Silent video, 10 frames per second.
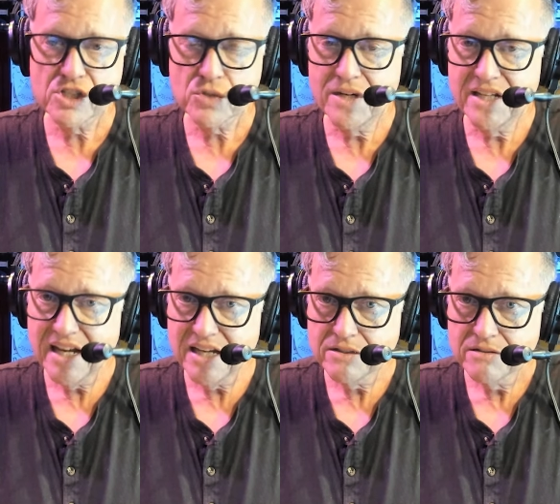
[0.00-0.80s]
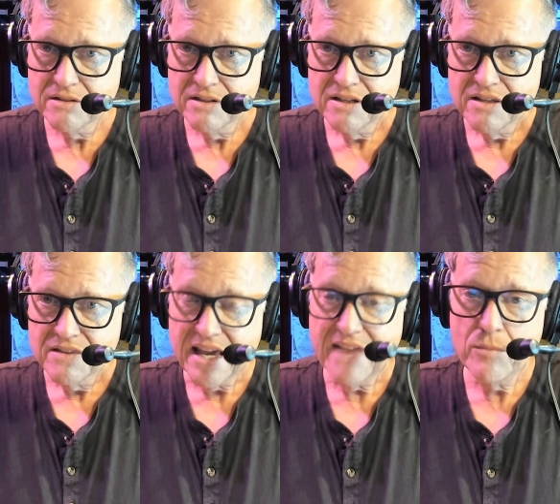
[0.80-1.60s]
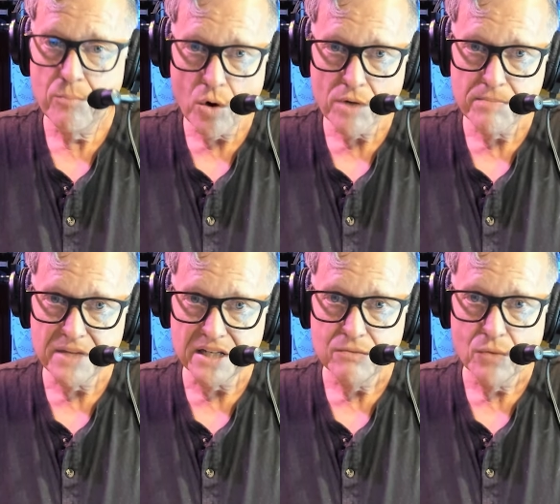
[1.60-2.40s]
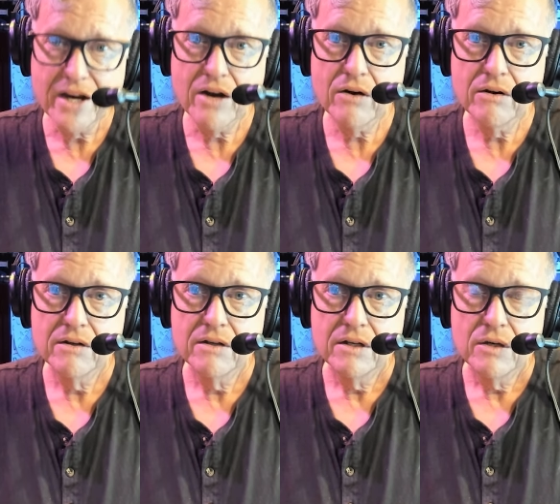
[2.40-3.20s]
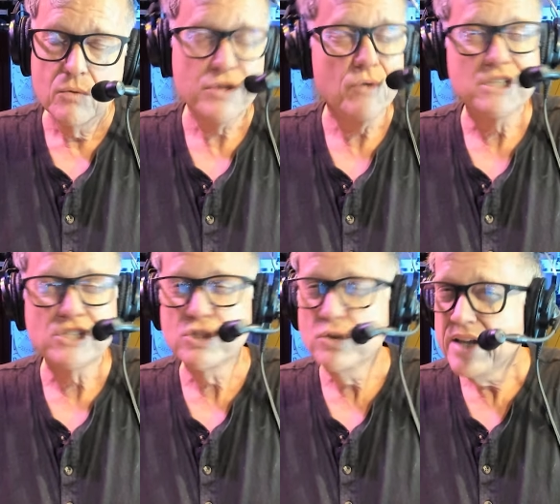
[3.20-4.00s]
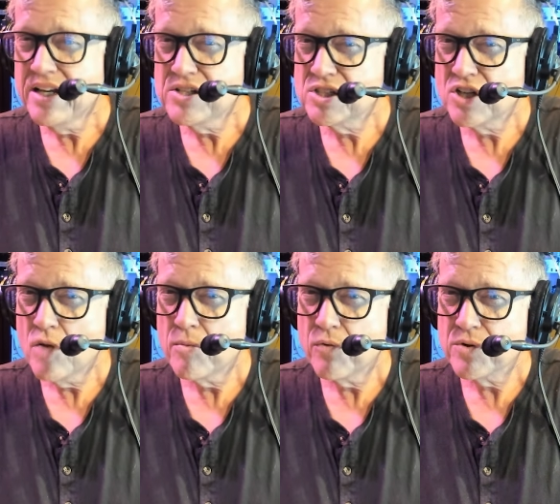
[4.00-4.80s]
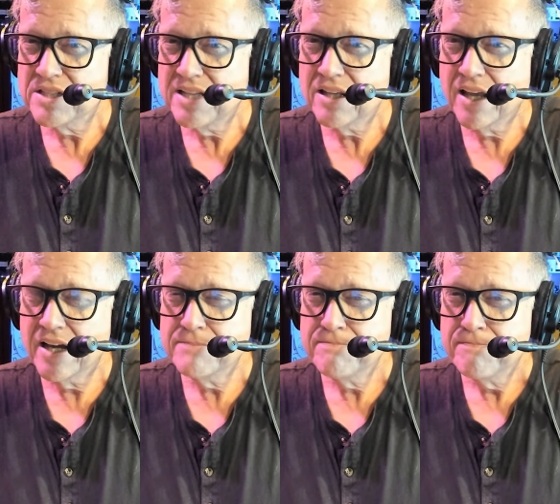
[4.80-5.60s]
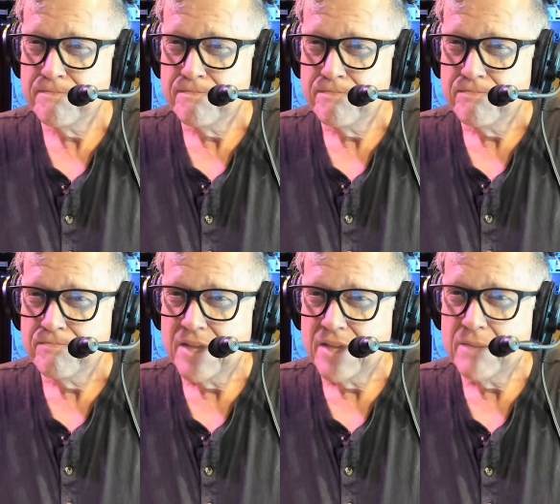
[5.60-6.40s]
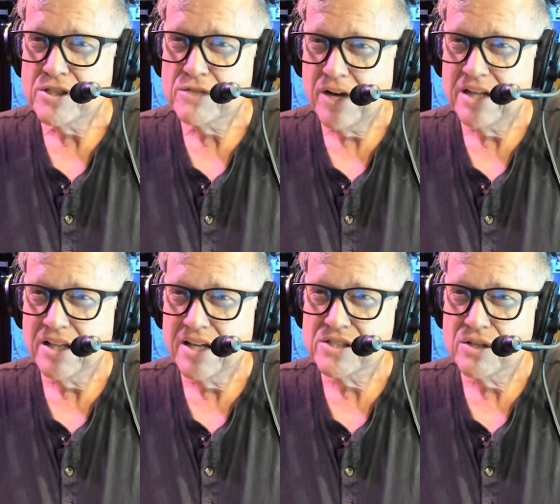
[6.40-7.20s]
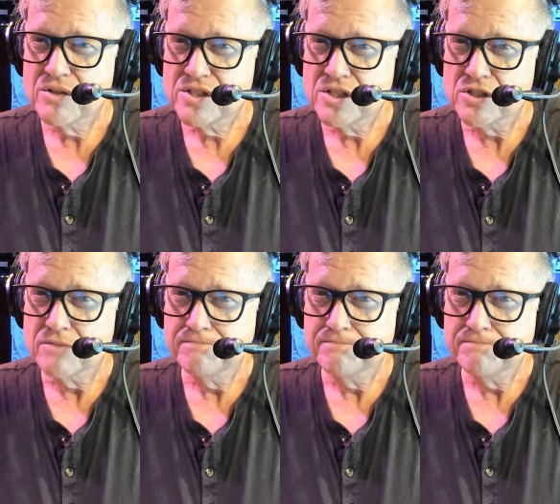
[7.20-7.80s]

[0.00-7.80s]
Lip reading: 28th, they have a board meeting where, with only 2 days to go before the deadline, they must finalize their decision.